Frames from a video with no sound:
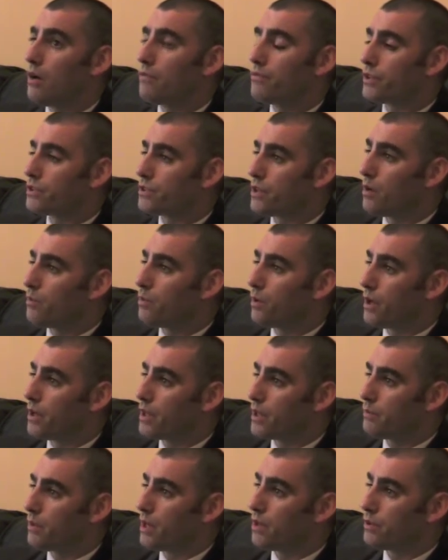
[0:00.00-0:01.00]
For example,
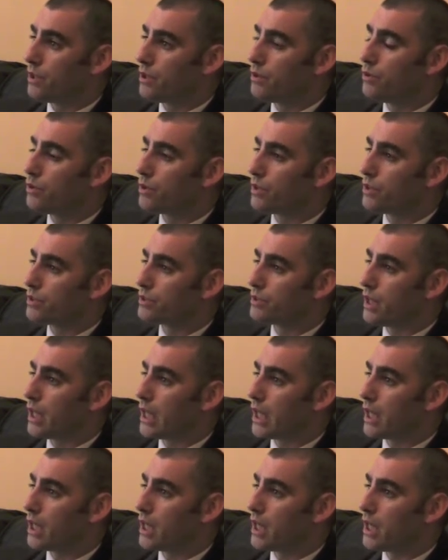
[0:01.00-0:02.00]
I emailed in August
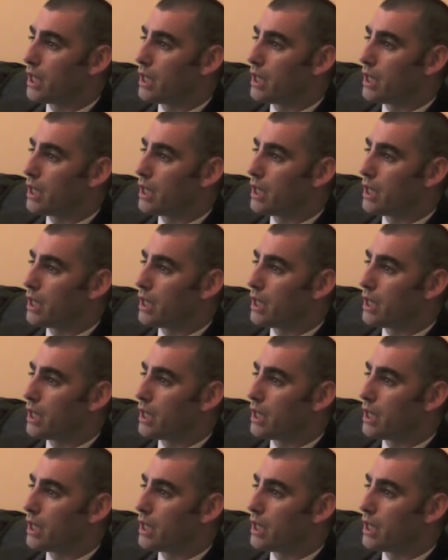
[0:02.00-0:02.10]
saying,